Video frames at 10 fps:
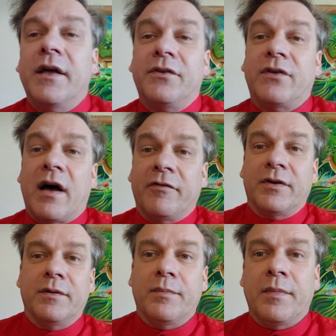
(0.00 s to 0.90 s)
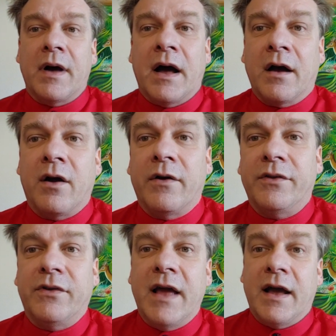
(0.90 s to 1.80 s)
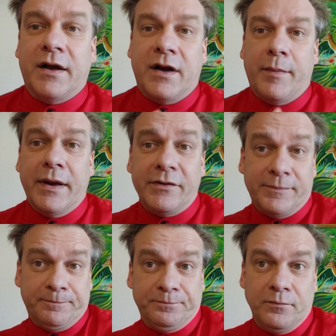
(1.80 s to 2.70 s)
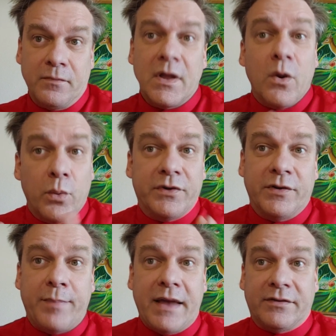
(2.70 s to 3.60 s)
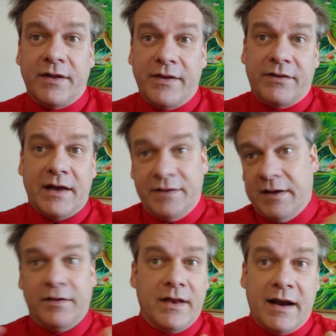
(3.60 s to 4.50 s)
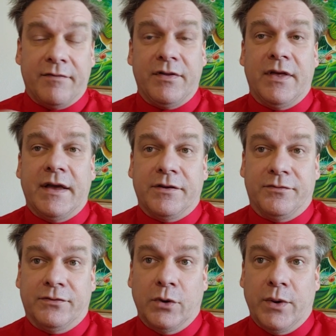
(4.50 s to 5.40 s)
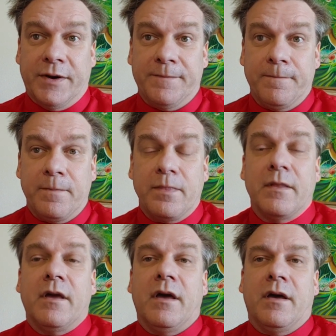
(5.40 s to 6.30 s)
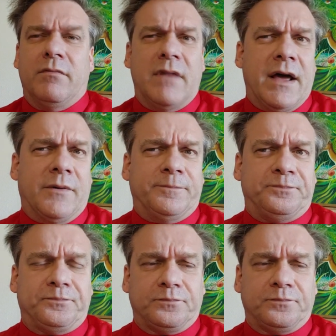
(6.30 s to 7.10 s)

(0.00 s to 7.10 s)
Soft Currency Economics, which is based on this idea that everything is fluid. Now,